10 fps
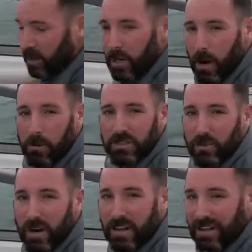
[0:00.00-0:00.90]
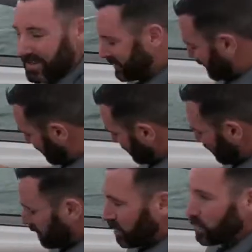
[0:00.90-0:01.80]
You always want to listen.
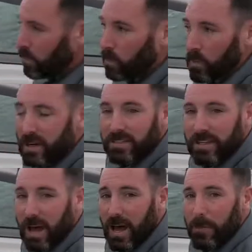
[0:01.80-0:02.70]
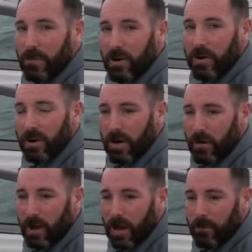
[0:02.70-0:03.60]
When it's up, you hear it
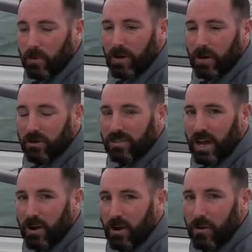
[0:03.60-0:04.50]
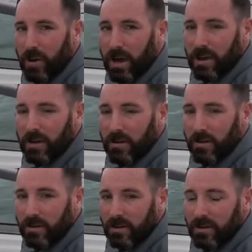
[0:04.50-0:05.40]
going up. When it goes down all the way,
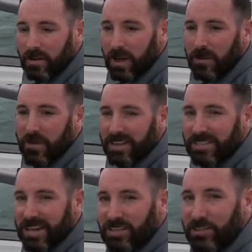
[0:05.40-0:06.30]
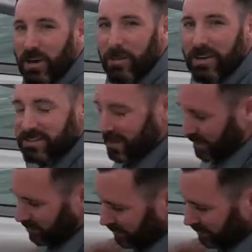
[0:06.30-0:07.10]
it makes that screaming sound.